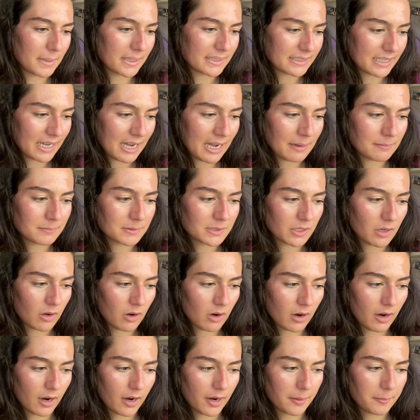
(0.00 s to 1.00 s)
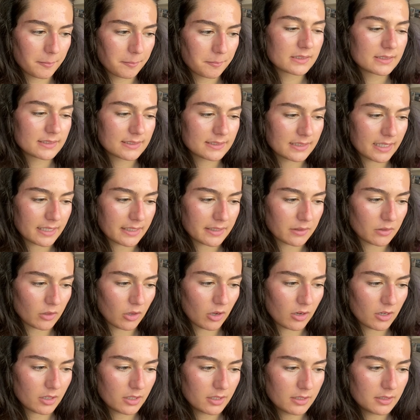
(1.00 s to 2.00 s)
tabs are study
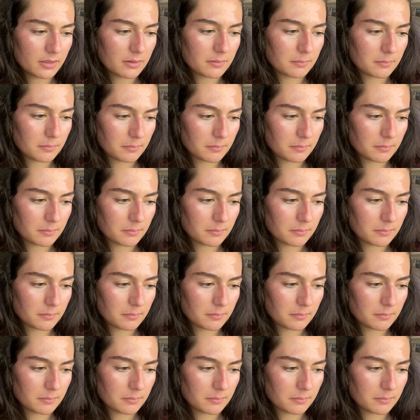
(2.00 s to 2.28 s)
log,